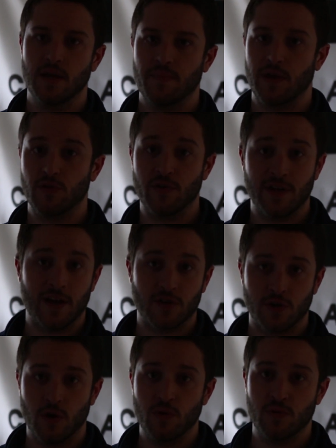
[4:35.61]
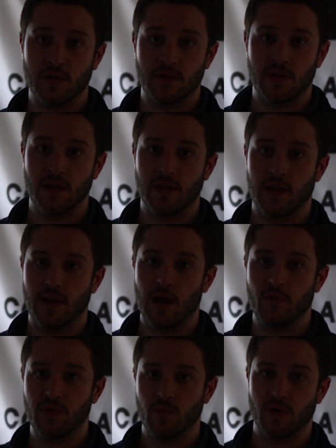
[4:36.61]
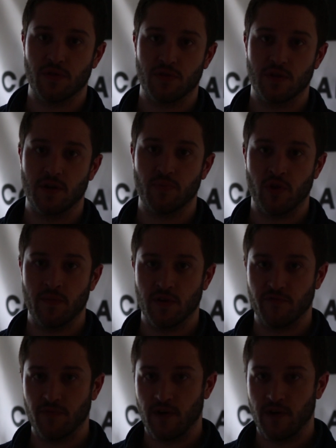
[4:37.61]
learning how to code and helping with the deployment